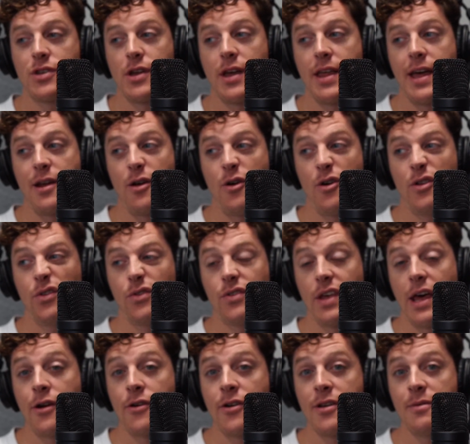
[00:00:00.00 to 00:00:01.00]
that on
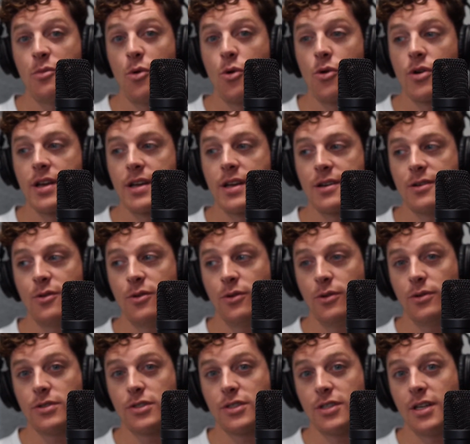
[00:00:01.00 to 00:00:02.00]
Saturday morning
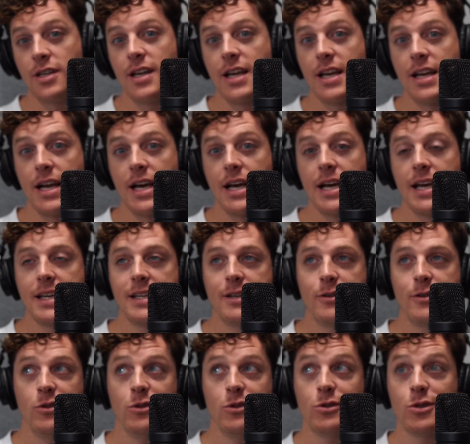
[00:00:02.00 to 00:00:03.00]
or Sunday night
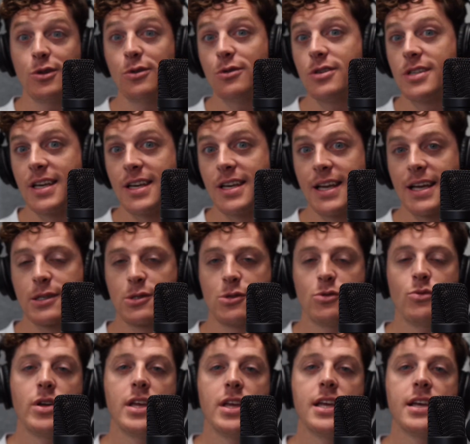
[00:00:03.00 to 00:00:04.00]
or Tuesday next
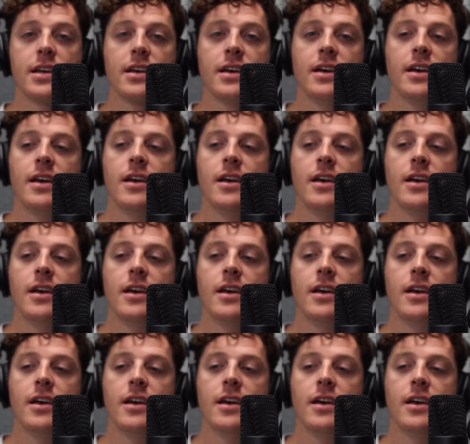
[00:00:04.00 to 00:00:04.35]
week,